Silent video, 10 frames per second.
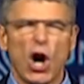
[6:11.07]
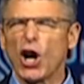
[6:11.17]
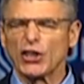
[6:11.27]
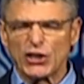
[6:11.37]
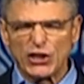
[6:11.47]

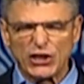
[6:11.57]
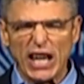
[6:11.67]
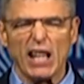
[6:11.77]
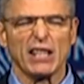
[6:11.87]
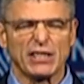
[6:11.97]
are
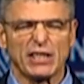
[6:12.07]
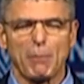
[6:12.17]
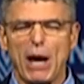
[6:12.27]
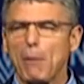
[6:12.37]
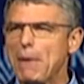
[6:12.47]
zealous
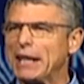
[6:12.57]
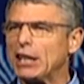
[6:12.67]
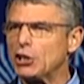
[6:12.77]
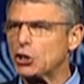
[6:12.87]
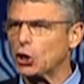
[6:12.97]
about
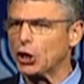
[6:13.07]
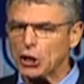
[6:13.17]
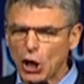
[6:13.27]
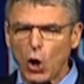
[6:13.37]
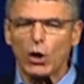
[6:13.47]
making sure
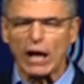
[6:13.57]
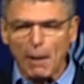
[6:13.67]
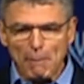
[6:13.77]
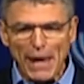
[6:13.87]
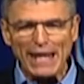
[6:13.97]
no
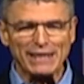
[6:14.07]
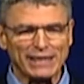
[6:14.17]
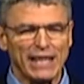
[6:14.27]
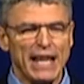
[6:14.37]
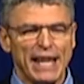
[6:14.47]

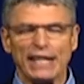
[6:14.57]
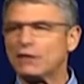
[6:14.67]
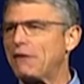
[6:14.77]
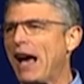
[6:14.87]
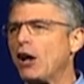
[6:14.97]
chametz is
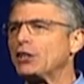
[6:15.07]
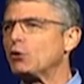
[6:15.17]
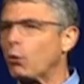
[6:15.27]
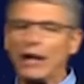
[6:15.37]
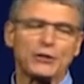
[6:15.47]
found in
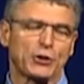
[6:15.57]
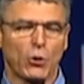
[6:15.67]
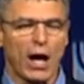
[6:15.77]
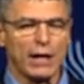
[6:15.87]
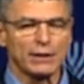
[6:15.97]

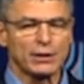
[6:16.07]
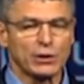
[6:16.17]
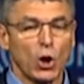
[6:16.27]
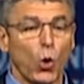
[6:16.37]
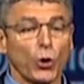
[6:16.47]
restaurants
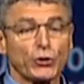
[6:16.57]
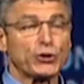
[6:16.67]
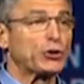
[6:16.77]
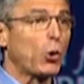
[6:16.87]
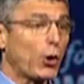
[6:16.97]
or
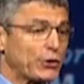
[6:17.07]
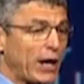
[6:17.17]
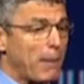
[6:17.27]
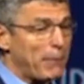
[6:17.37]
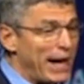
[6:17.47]
stores
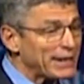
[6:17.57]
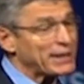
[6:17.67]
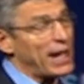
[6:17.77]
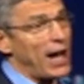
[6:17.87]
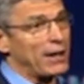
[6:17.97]
on
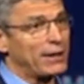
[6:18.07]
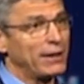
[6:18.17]
Pesach.